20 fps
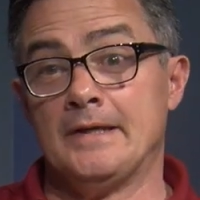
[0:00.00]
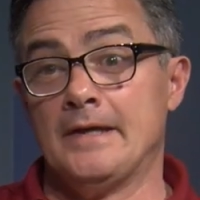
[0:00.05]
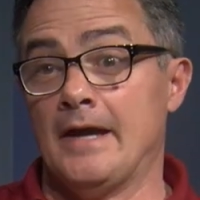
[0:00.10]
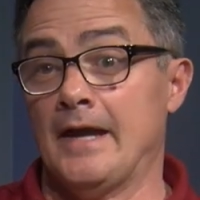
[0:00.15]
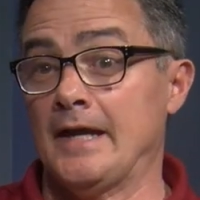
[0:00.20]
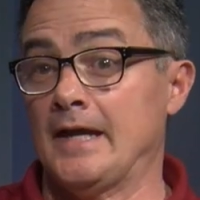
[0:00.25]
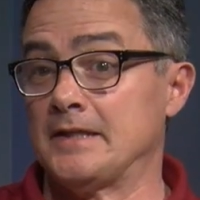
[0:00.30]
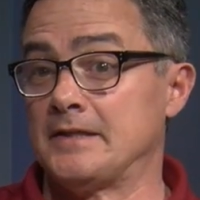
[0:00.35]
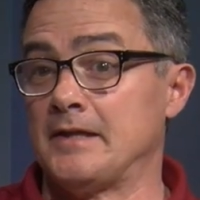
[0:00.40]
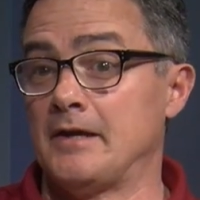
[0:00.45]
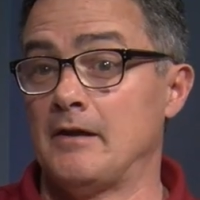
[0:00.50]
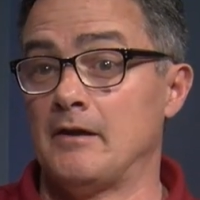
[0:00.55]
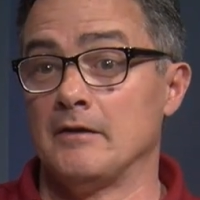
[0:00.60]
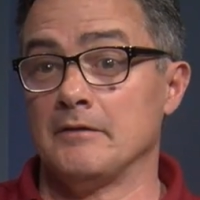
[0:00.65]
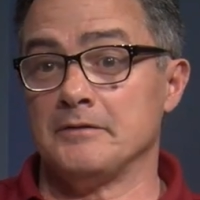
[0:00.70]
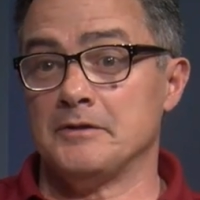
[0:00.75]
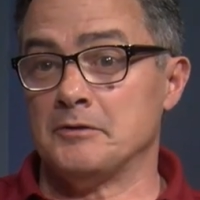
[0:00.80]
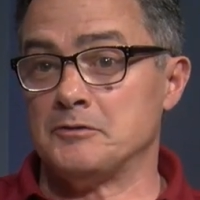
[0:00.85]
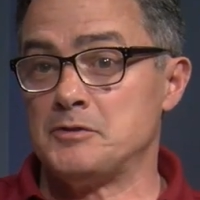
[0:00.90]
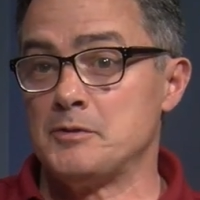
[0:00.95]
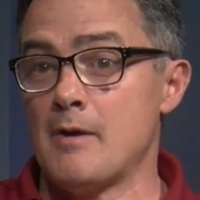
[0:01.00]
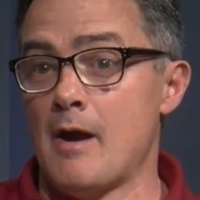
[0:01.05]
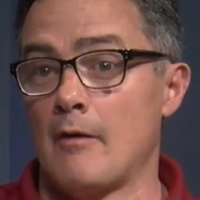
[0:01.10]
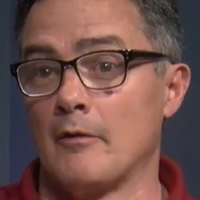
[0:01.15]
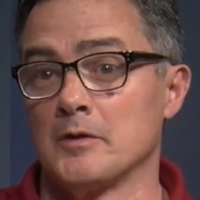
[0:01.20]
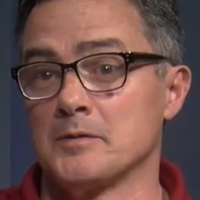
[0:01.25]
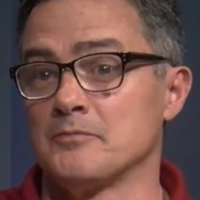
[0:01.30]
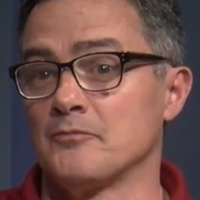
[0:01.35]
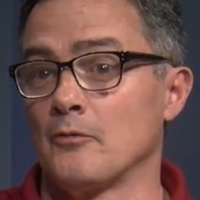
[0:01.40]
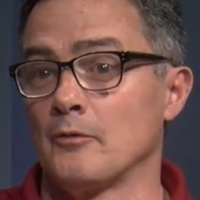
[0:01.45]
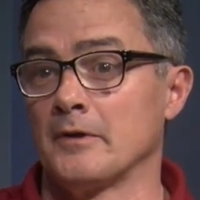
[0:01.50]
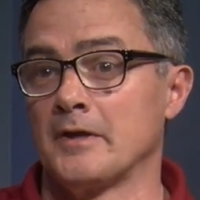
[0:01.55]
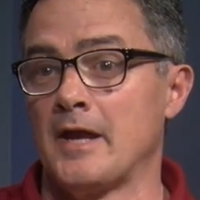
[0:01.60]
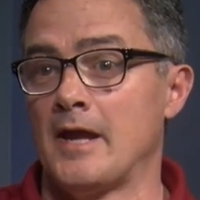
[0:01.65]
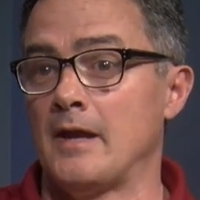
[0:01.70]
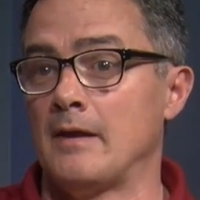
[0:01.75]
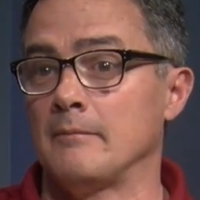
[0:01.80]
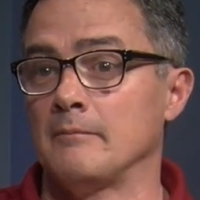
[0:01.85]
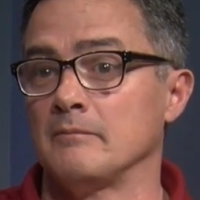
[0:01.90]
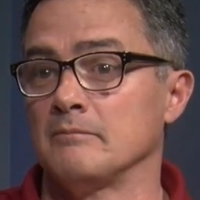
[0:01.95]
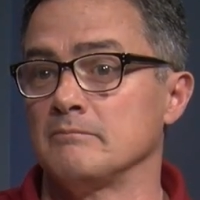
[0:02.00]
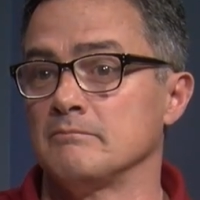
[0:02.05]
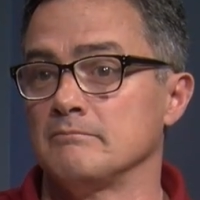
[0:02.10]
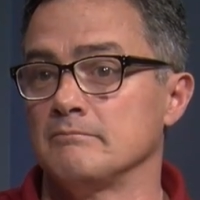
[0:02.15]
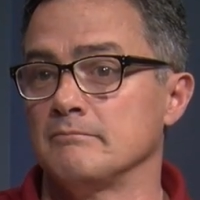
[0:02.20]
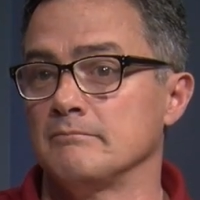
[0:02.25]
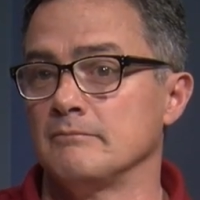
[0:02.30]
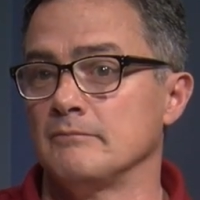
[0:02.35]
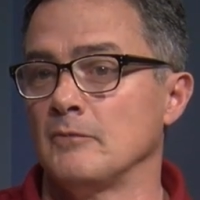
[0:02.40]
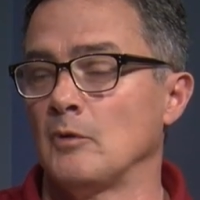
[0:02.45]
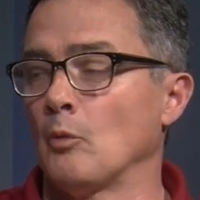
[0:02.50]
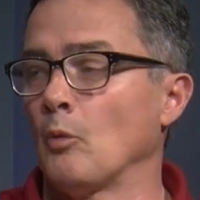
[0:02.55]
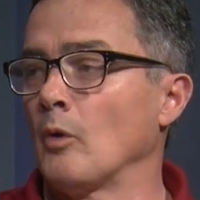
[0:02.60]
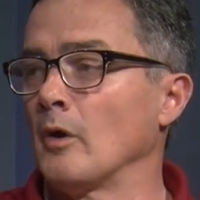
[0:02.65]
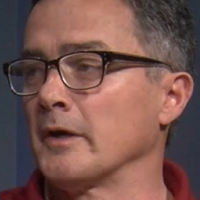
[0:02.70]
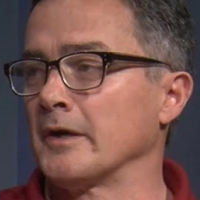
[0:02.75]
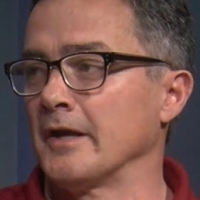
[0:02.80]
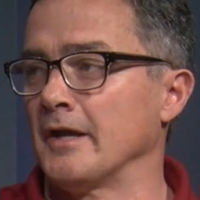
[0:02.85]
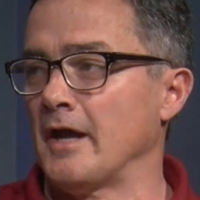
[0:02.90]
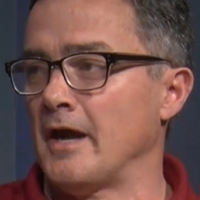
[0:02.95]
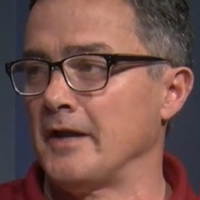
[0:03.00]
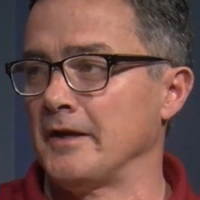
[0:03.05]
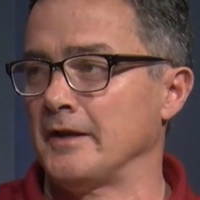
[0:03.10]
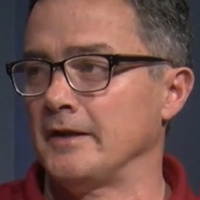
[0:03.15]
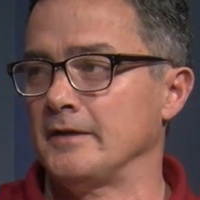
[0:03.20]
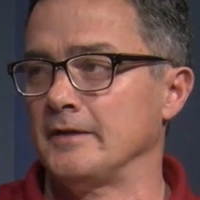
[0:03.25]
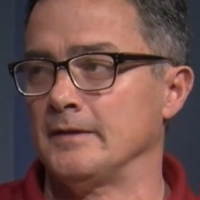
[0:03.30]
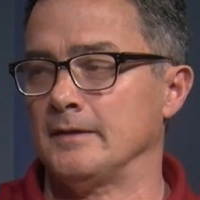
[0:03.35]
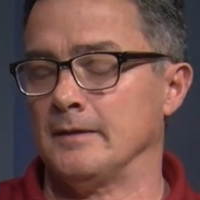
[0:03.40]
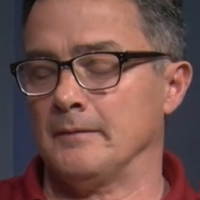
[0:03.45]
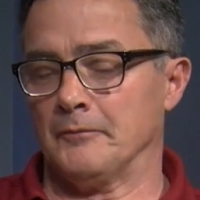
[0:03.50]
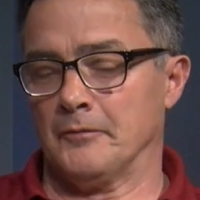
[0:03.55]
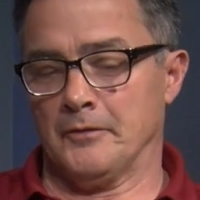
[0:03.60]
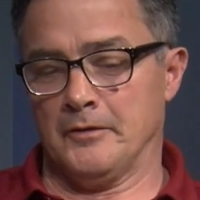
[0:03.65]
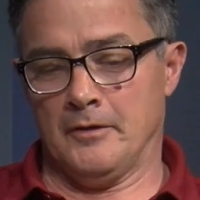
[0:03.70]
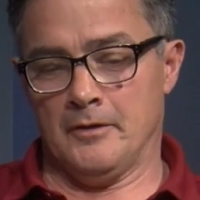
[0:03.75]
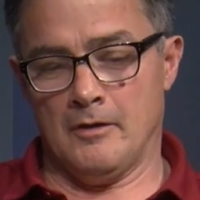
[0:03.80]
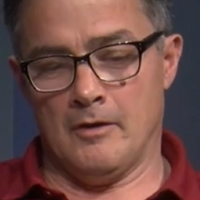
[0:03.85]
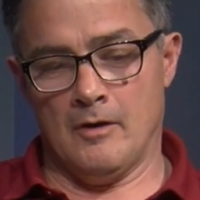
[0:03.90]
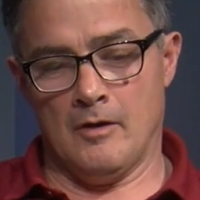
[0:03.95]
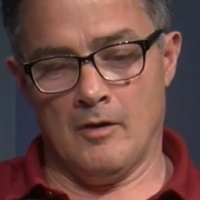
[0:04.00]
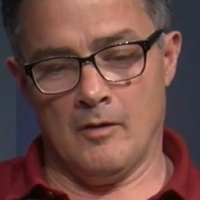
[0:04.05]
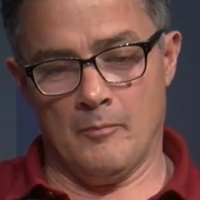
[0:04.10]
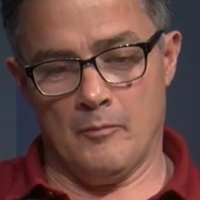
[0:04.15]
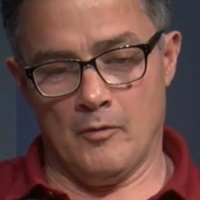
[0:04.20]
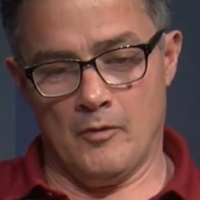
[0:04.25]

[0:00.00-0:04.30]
I get there, 2 hours before game, they're working on it. And I'm going, oh, boy.